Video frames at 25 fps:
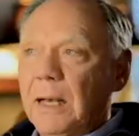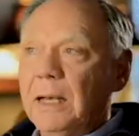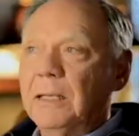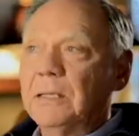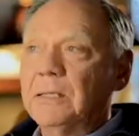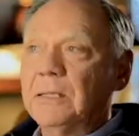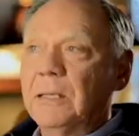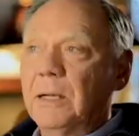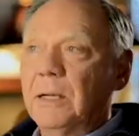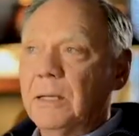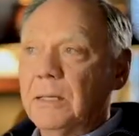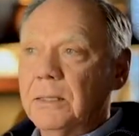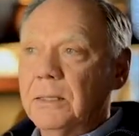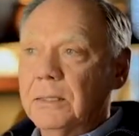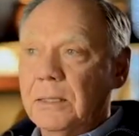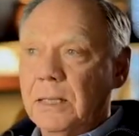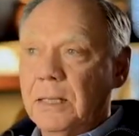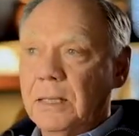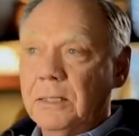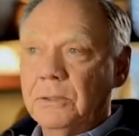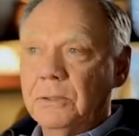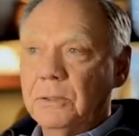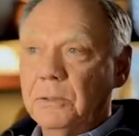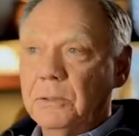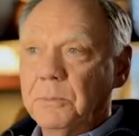I started
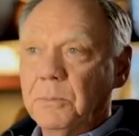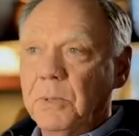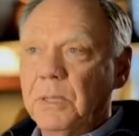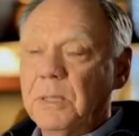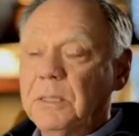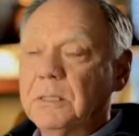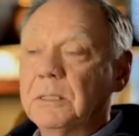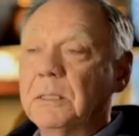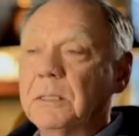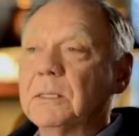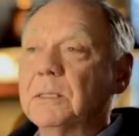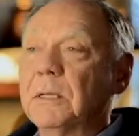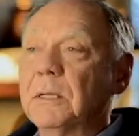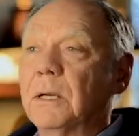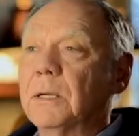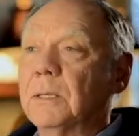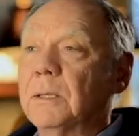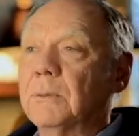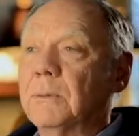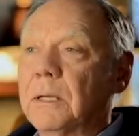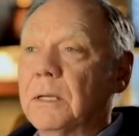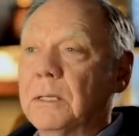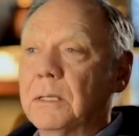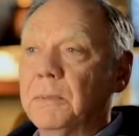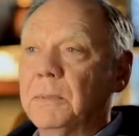to take Juice Plus. I
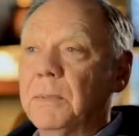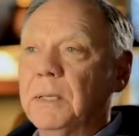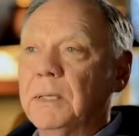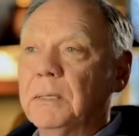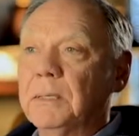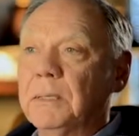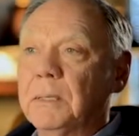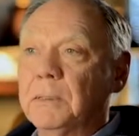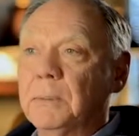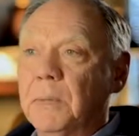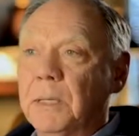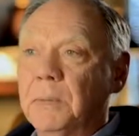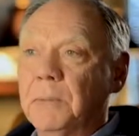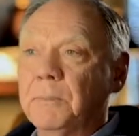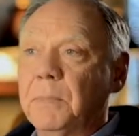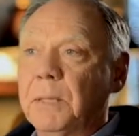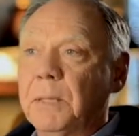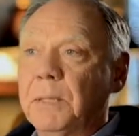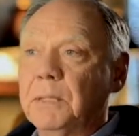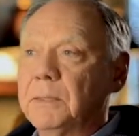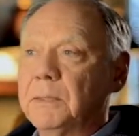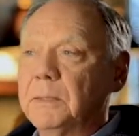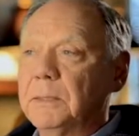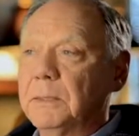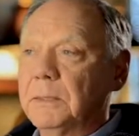started to recommend it to my
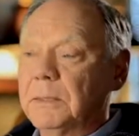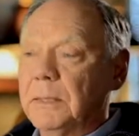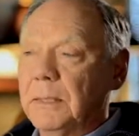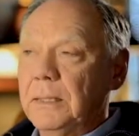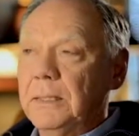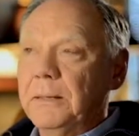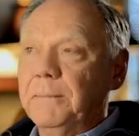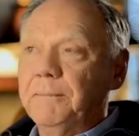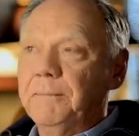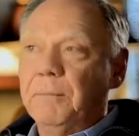patients